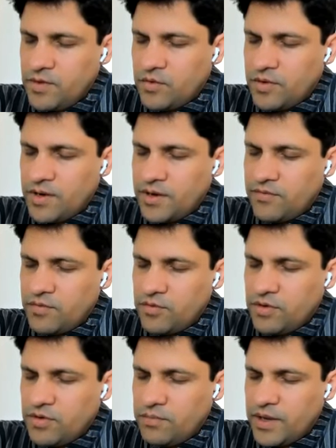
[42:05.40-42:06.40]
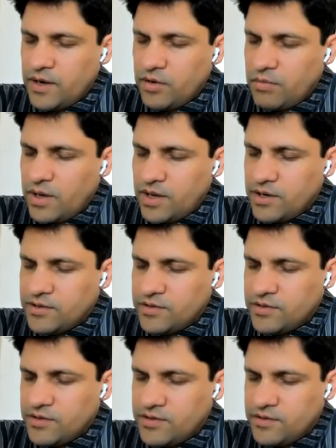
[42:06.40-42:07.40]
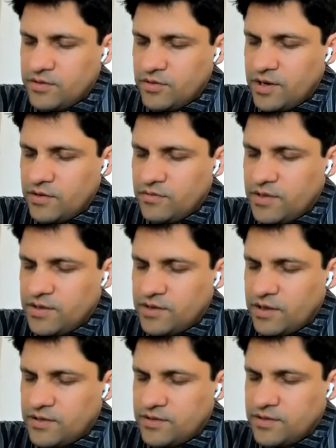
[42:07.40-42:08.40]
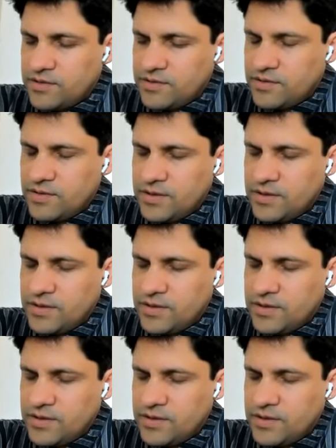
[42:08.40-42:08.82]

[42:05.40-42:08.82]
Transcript: You don't have to depend on my answers or any of these answers.